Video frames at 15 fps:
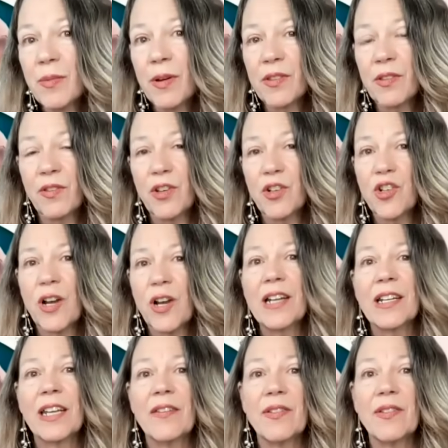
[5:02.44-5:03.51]
about the future and
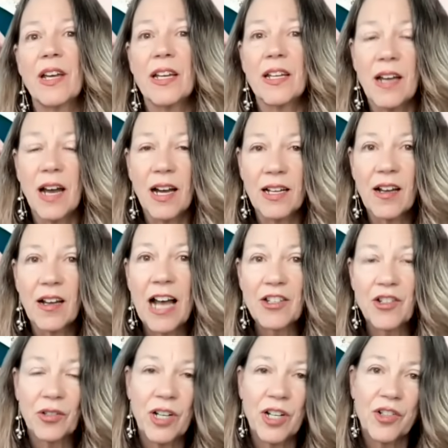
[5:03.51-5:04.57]
to give uh,
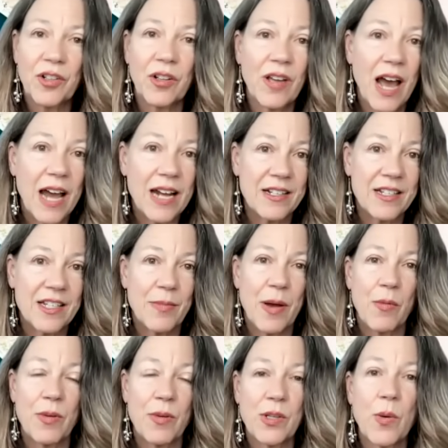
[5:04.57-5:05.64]
astrological guidance
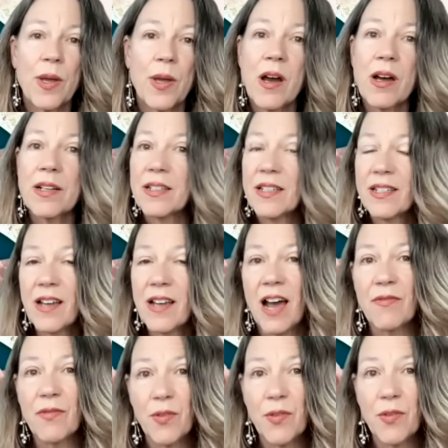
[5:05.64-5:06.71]
about what's going on in the sky
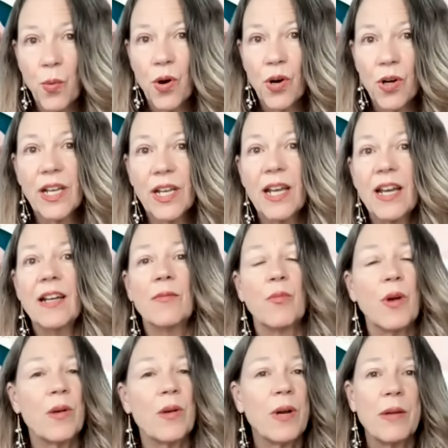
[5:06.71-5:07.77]
for the world,
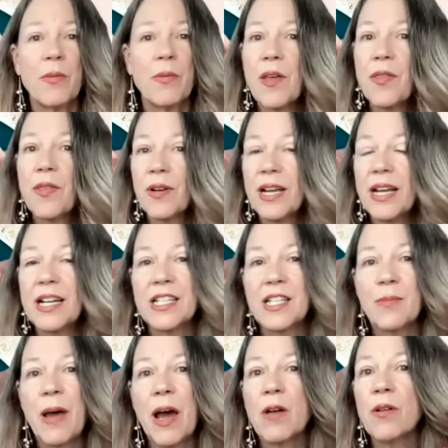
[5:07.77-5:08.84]
wh- when, whether it is
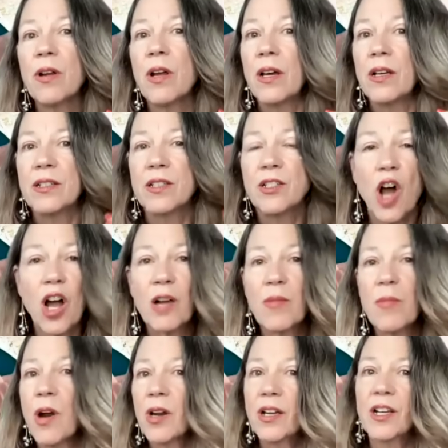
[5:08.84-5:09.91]
about stock
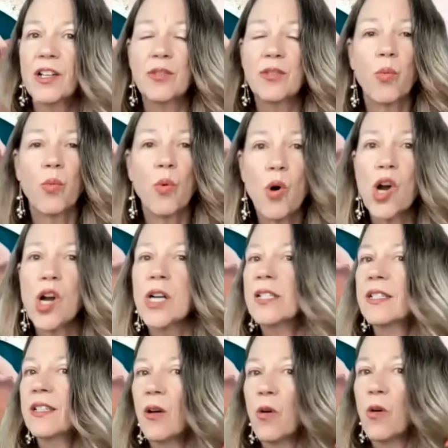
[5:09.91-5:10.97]
markets,
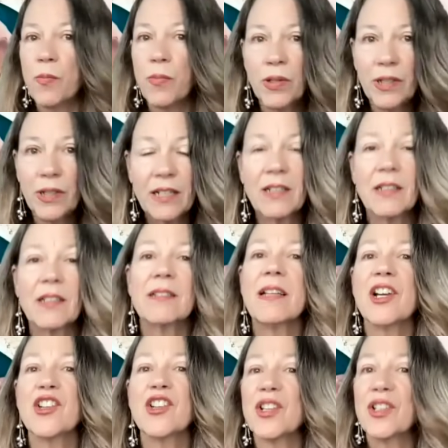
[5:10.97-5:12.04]
wars, or political
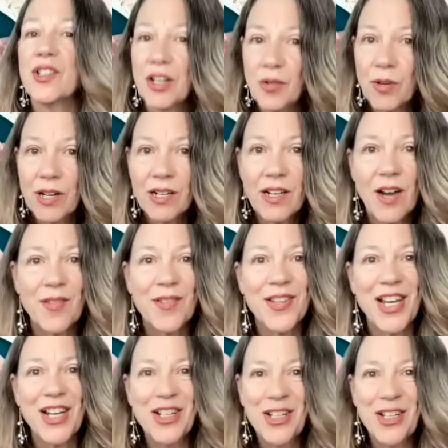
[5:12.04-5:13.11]
elections. I try to cover
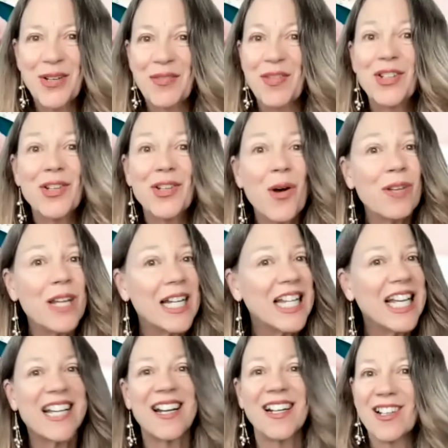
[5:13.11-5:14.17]
that too. If you don't like
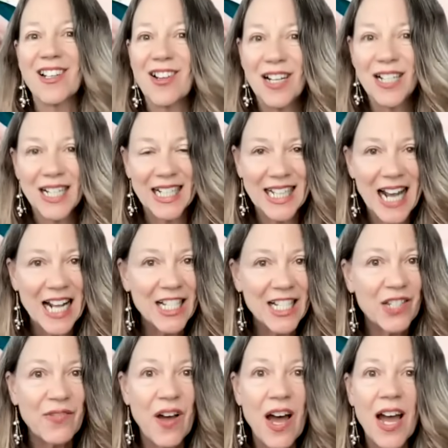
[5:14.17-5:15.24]
that kind of content,
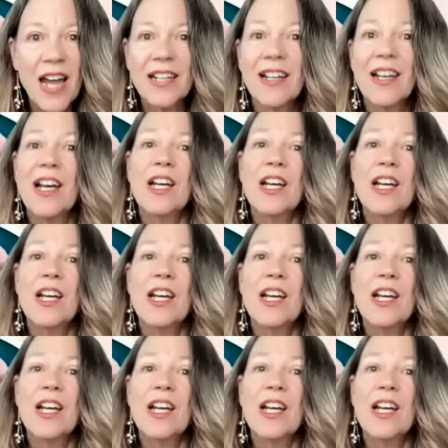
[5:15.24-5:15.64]
that's fine.